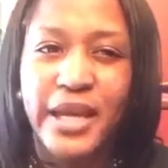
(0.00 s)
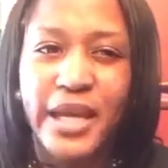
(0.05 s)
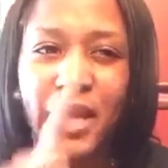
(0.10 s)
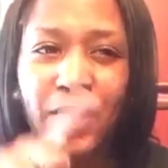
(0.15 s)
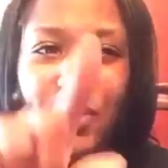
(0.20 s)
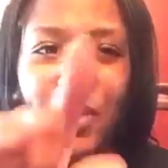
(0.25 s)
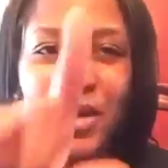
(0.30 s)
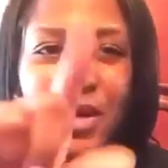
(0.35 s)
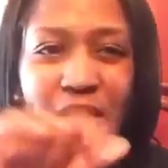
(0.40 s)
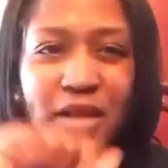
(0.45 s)

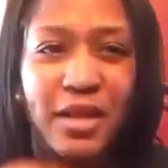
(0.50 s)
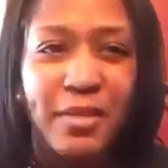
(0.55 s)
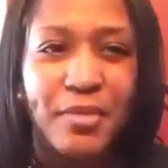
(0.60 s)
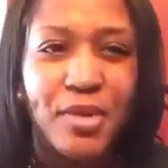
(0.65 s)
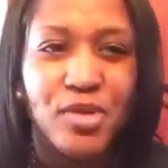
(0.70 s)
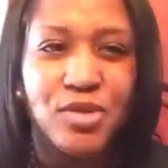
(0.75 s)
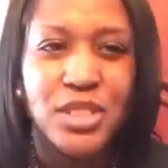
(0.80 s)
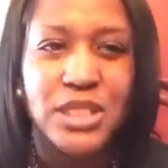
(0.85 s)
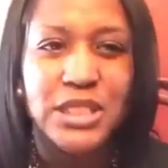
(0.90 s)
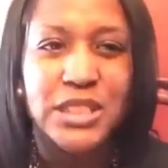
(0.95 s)
Hit one of the
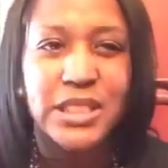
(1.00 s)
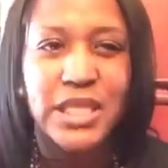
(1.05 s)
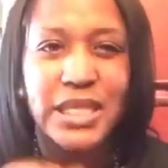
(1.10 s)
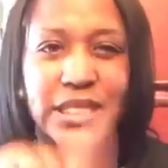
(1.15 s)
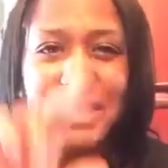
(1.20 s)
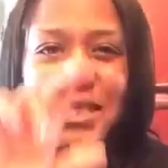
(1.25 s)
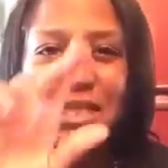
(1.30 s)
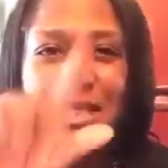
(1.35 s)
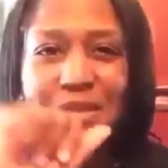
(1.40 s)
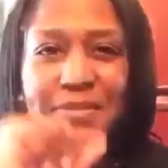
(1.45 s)
emojis,
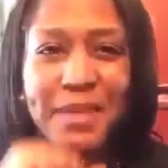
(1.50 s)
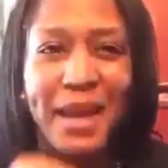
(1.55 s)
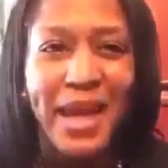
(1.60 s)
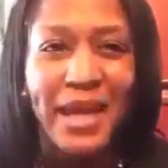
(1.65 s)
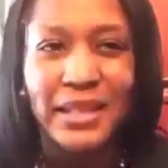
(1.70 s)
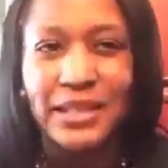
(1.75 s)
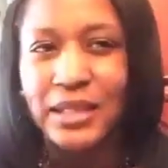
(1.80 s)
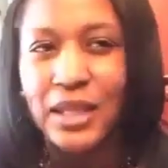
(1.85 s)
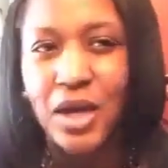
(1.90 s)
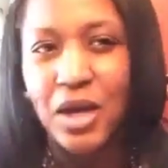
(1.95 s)
like
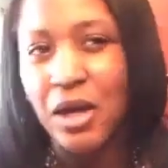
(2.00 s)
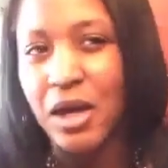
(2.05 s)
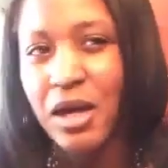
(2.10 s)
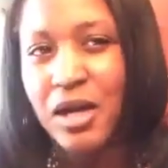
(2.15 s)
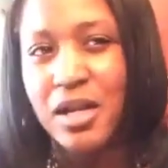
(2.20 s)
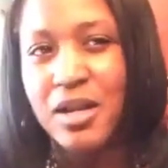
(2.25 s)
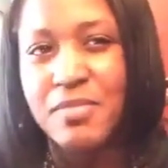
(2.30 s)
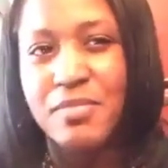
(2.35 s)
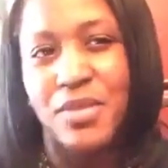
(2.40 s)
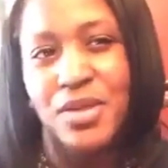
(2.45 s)
smack the
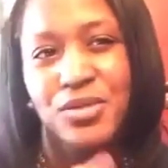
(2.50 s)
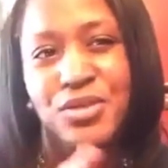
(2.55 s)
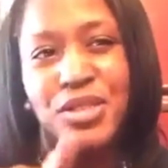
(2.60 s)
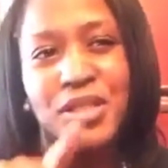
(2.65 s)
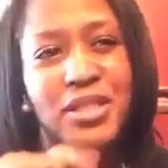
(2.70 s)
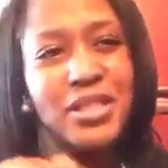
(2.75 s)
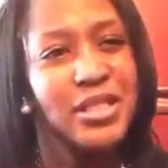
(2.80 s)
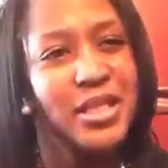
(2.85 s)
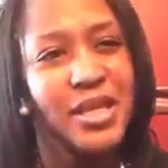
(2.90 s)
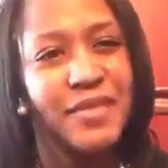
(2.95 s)
heart
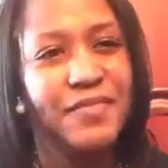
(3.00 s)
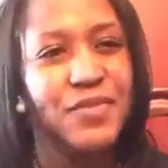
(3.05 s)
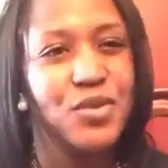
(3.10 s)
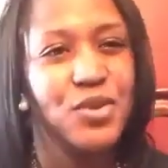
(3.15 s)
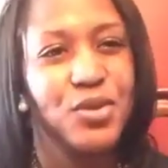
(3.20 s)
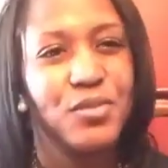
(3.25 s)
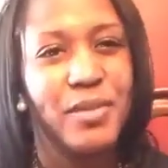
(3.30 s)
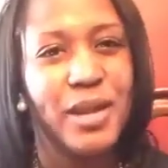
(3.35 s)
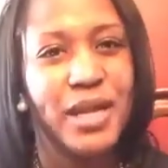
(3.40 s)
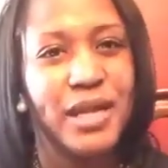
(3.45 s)
emoji if
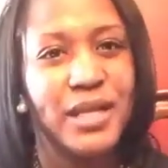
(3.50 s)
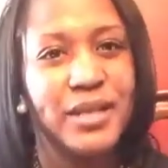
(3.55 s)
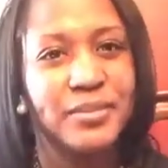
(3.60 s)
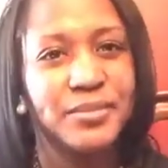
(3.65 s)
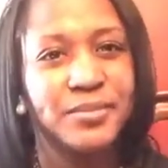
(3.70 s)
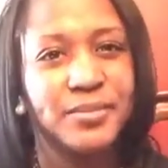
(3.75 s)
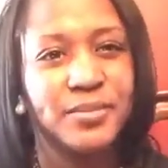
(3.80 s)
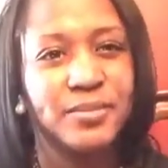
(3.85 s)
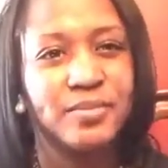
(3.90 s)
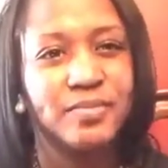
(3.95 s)
you're
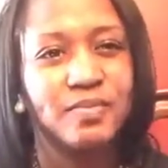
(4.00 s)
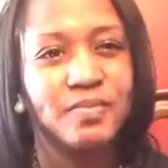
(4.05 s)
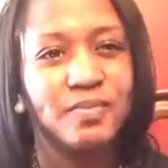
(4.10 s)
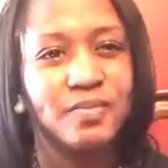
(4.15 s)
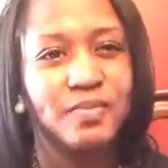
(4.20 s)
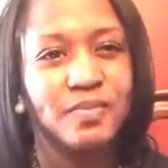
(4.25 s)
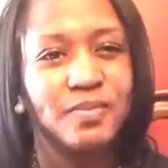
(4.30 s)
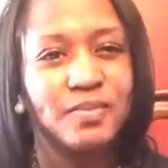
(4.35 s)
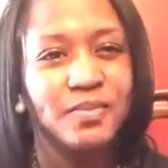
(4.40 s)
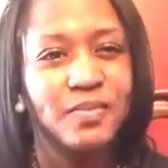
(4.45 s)
ready.
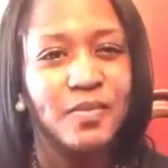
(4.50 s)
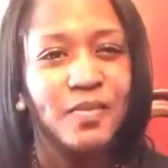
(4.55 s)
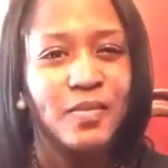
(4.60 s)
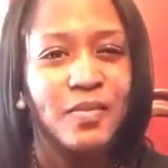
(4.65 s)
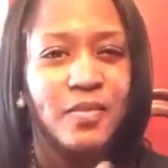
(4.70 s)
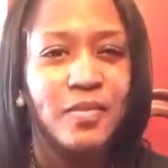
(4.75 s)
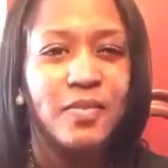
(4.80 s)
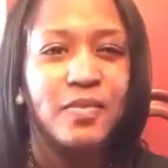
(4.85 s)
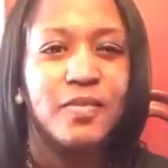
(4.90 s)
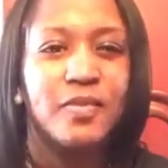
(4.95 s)

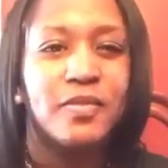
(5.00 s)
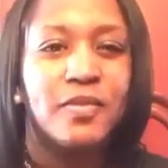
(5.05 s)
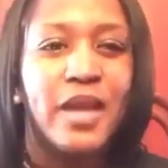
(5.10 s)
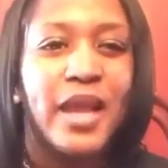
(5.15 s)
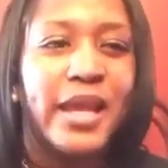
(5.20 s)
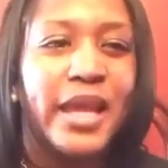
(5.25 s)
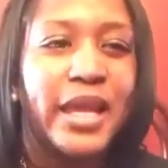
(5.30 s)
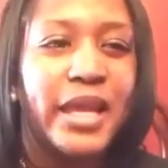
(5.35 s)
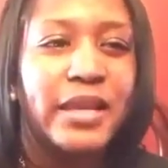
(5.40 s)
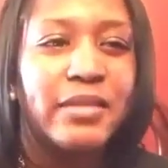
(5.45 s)

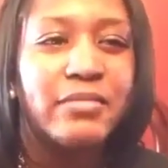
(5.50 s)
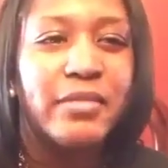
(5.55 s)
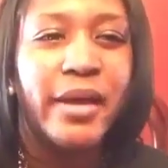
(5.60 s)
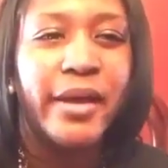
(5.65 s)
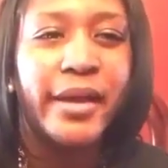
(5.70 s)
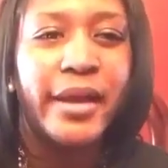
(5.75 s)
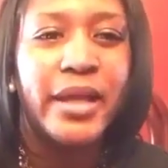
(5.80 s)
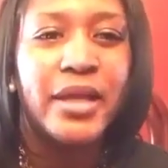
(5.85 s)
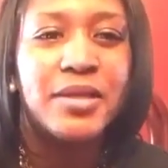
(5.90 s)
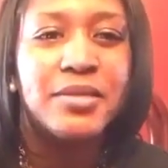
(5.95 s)
I can't
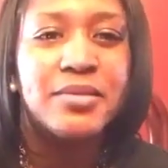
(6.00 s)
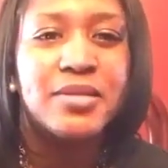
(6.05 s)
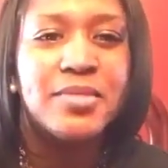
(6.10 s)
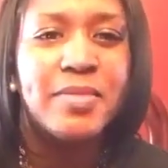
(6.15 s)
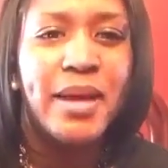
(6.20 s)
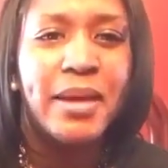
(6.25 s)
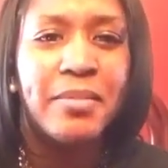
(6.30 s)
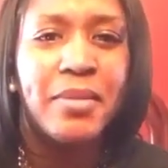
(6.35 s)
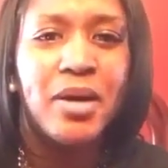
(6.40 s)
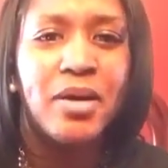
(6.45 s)

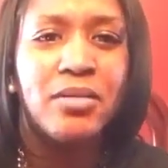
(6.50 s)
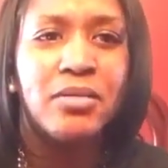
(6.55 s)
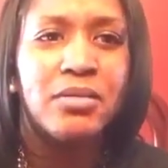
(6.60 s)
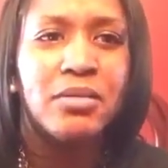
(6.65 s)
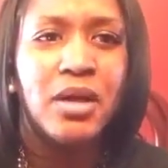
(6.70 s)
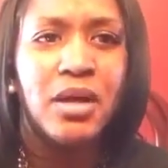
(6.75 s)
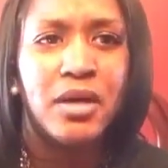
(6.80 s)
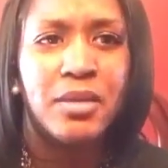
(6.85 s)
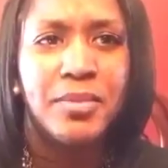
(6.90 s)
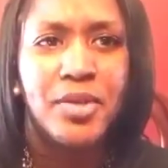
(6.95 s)
smack my
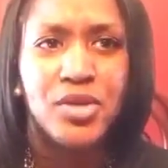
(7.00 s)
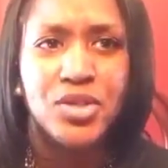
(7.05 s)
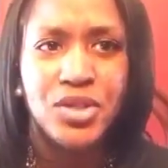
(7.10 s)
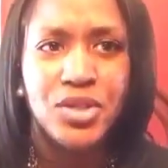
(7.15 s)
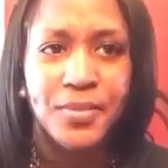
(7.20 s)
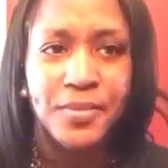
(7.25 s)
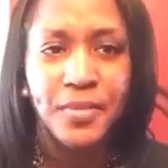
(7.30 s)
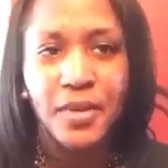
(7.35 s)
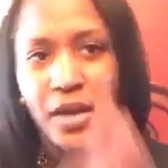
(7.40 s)
own heart emoji.